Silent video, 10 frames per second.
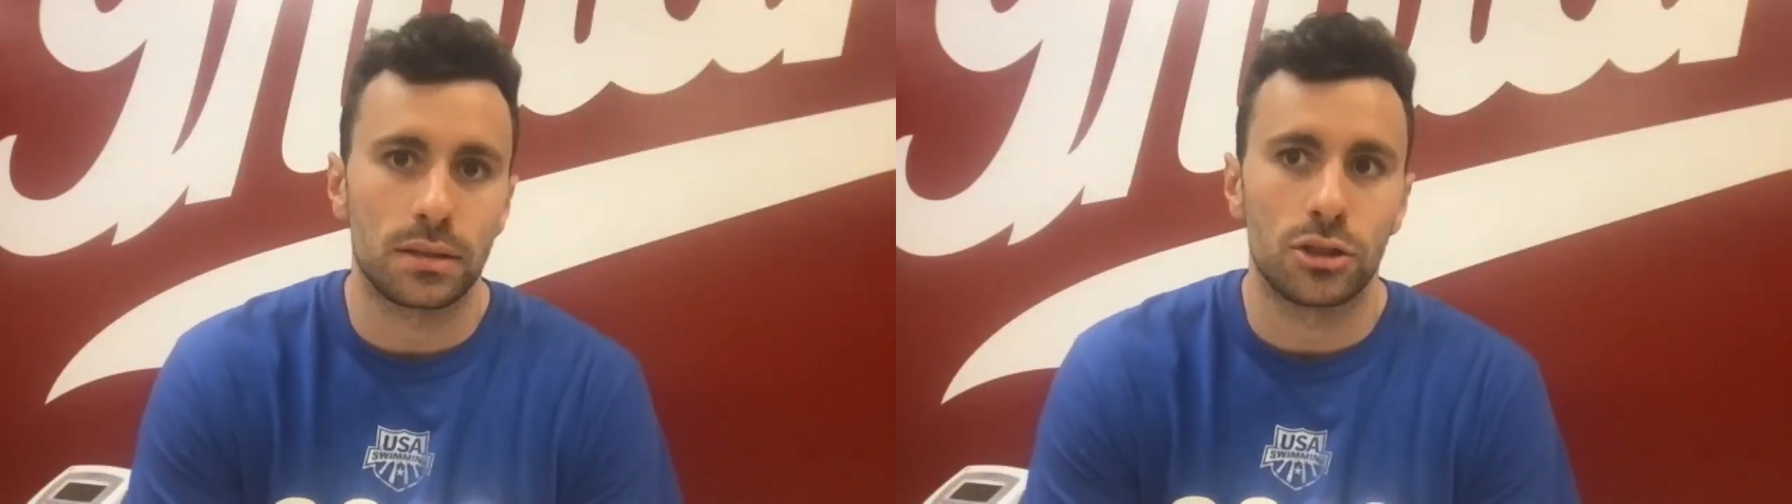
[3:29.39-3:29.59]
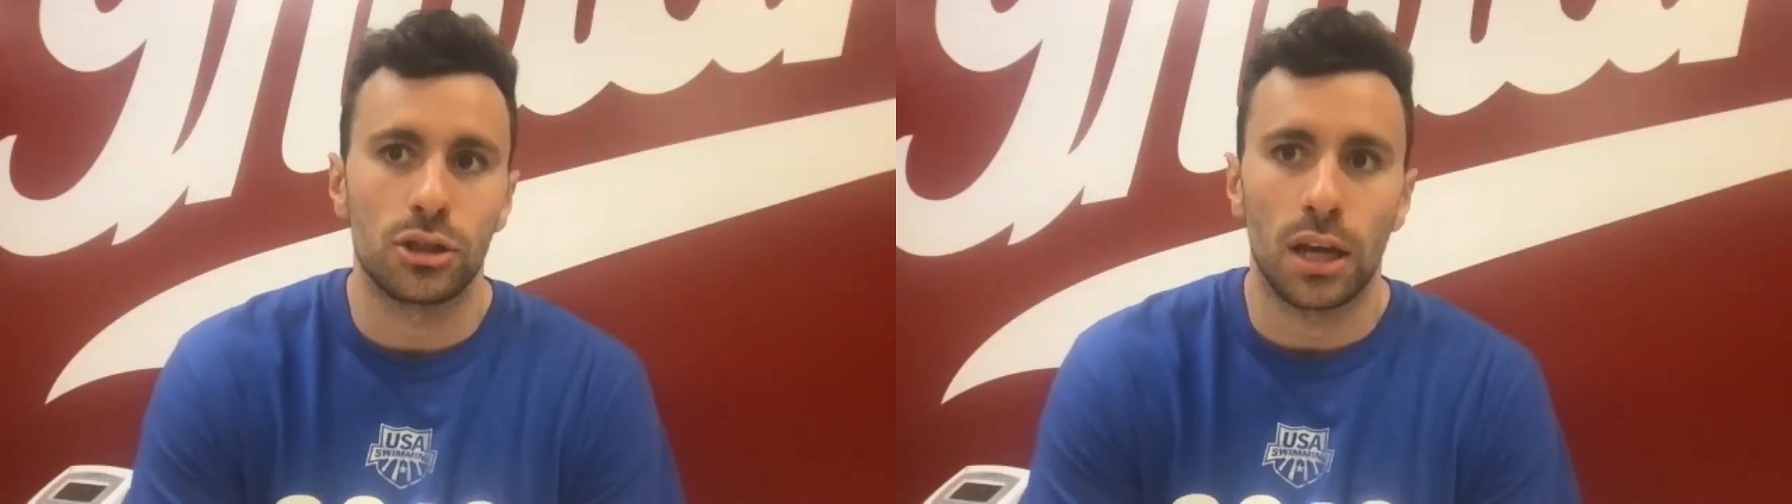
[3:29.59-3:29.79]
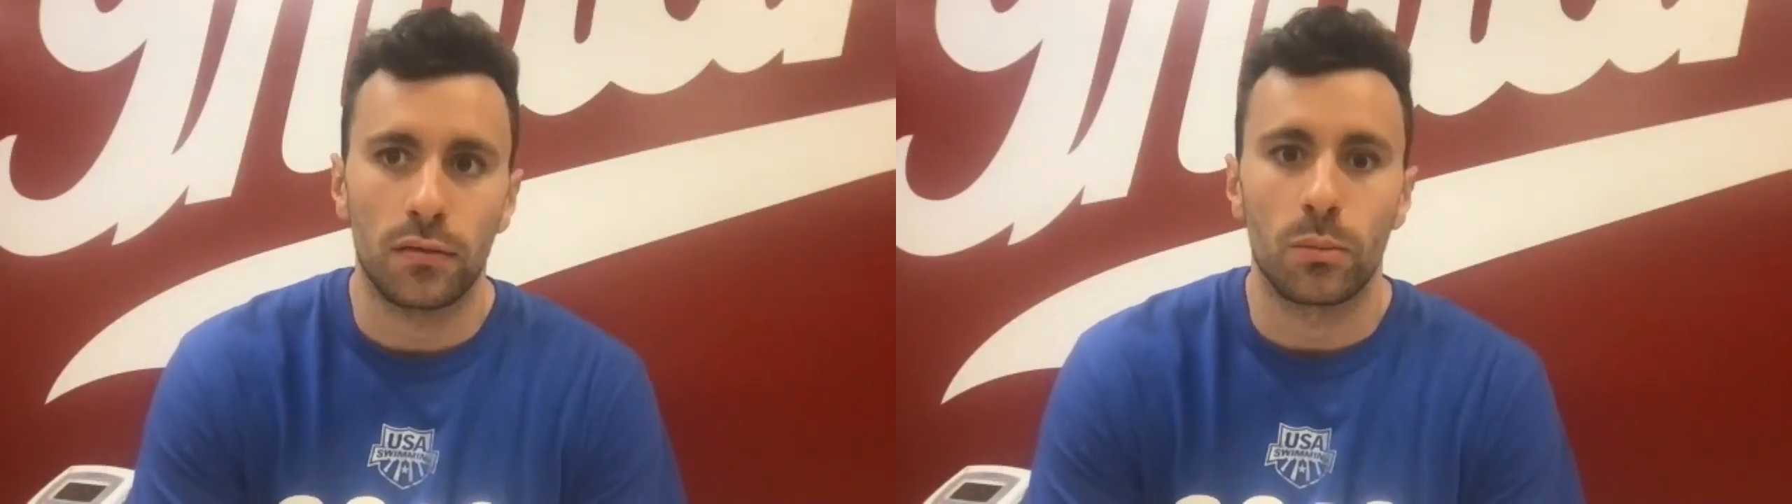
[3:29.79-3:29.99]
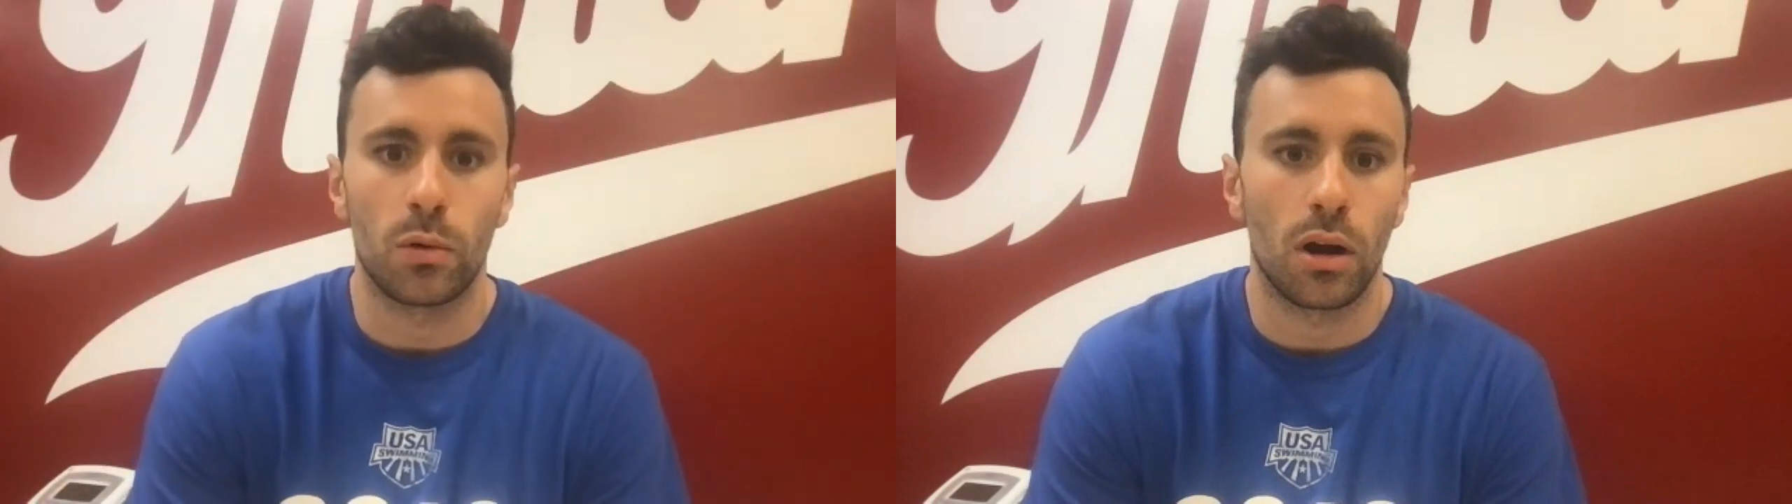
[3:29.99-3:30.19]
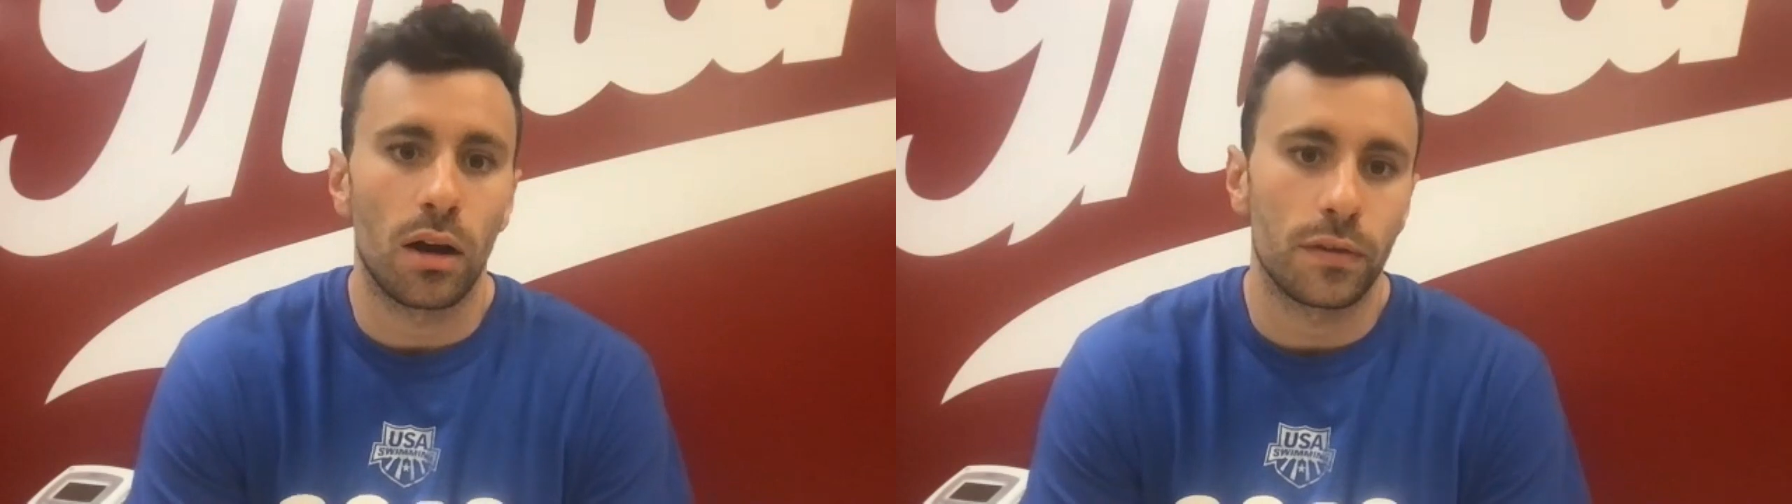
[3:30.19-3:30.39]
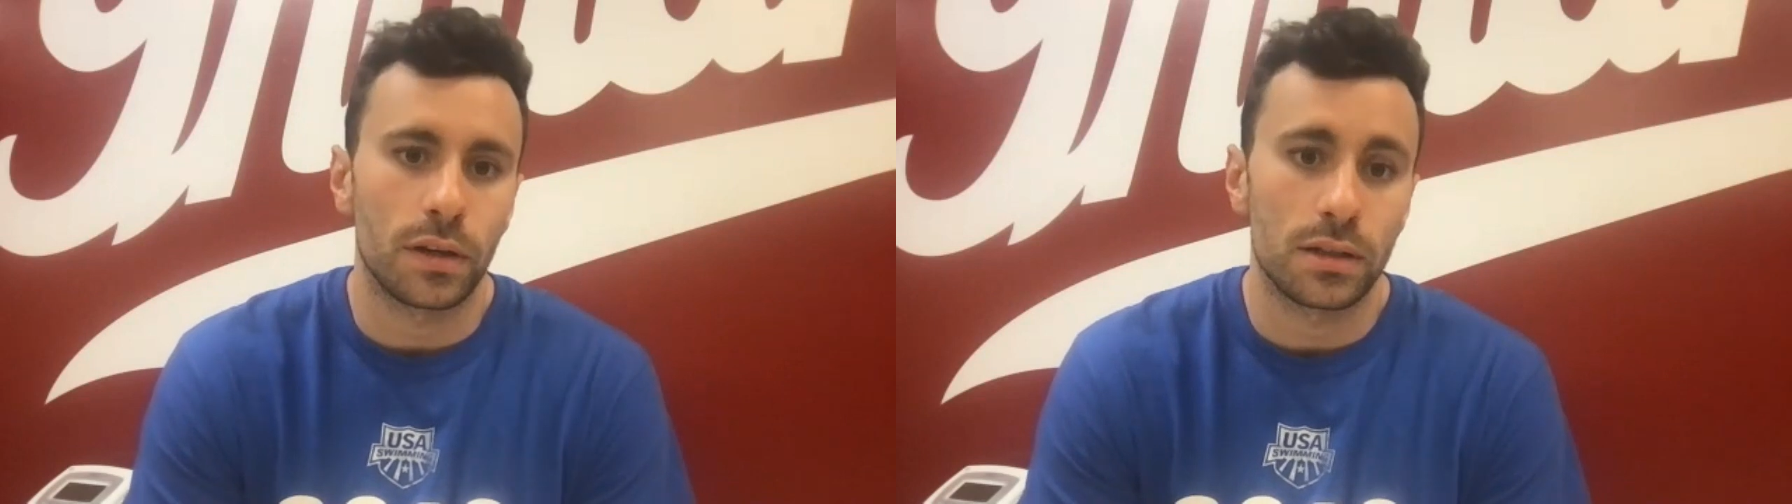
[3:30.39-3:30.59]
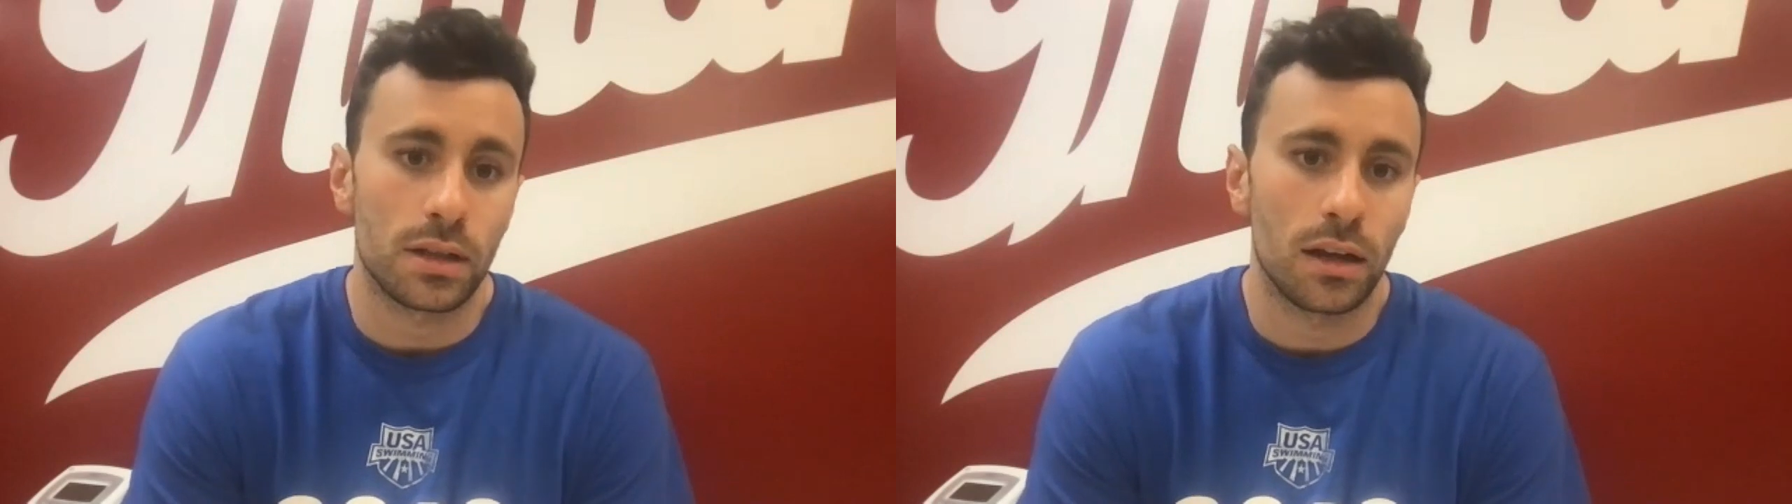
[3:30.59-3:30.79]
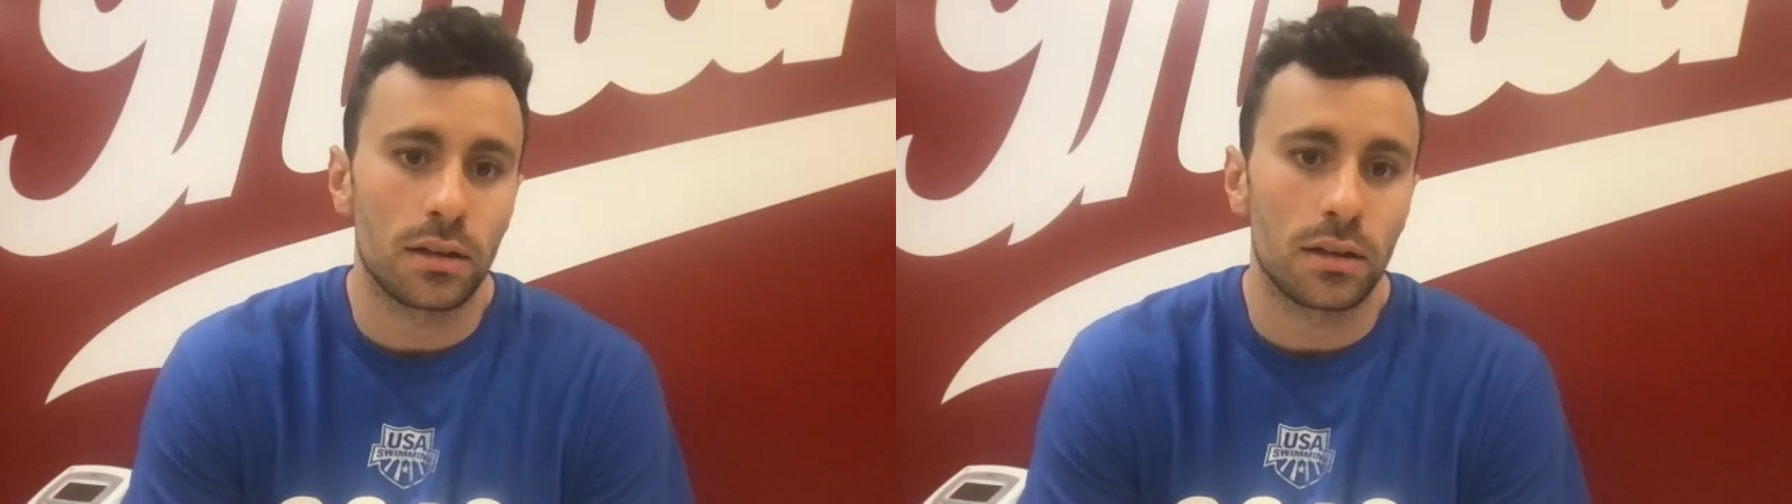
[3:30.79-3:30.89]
shaved more often because in high